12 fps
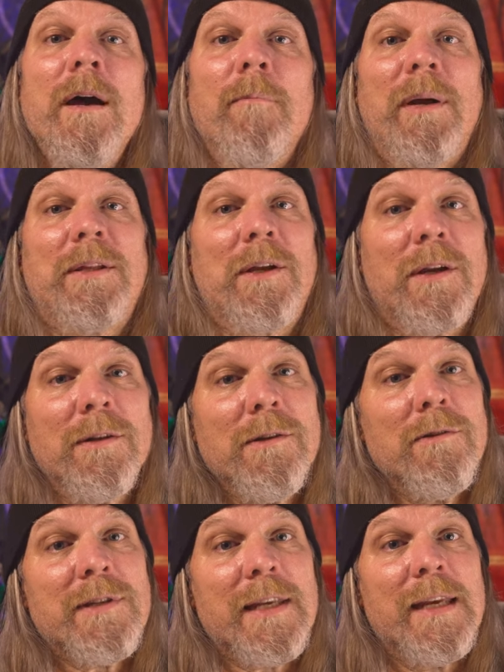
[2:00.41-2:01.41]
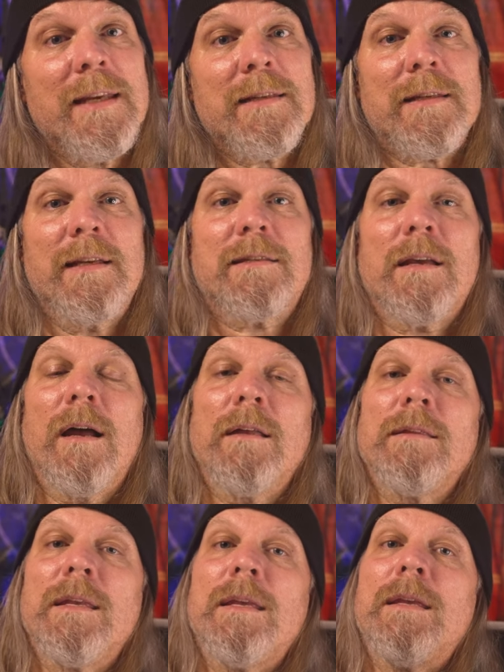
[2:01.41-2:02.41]
but the good news is it's
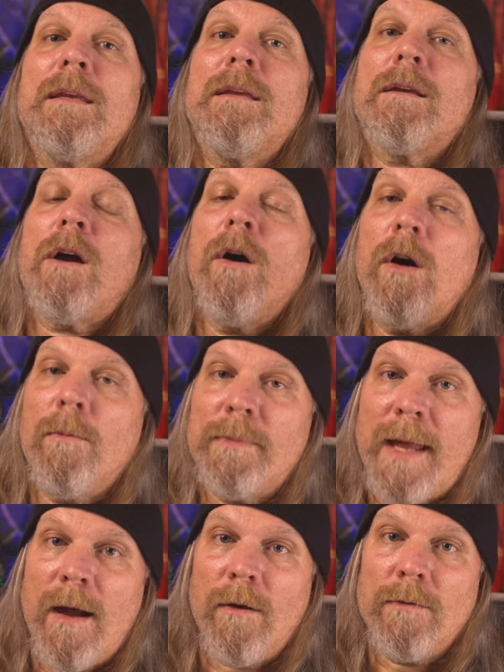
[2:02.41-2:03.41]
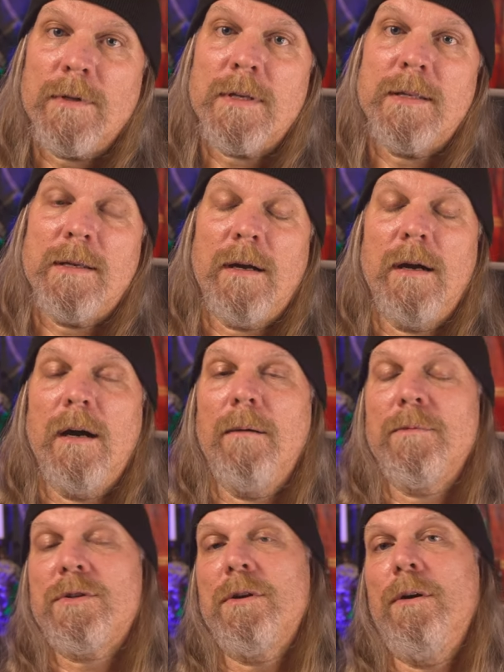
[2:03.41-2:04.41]
on the calm down,
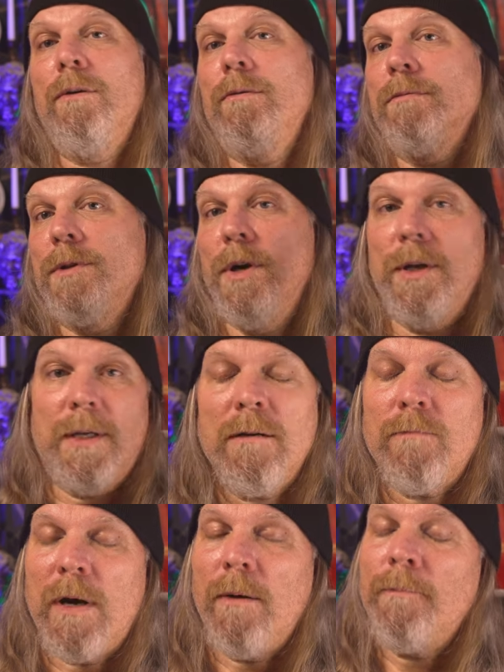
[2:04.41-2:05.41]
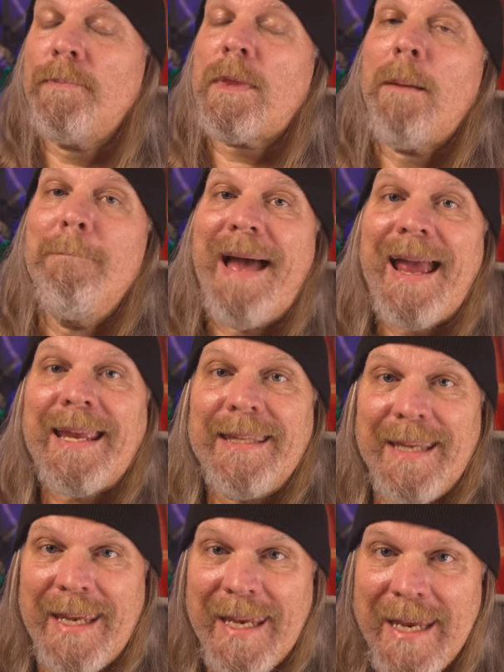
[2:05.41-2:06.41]
so good. Well, back in
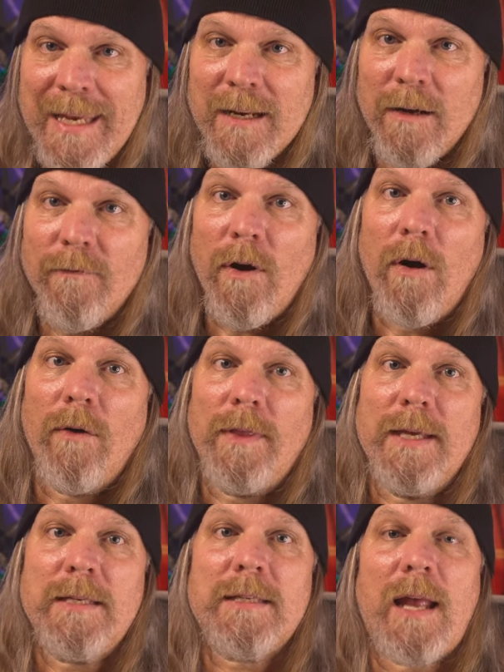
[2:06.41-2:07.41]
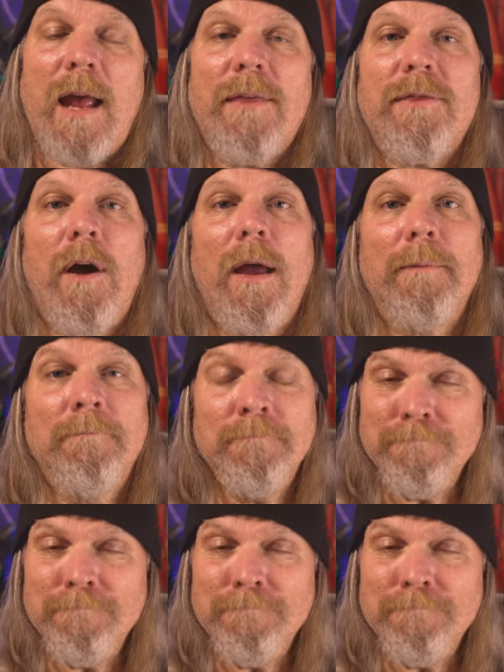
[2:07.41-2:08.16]
the heat of all this, I thought,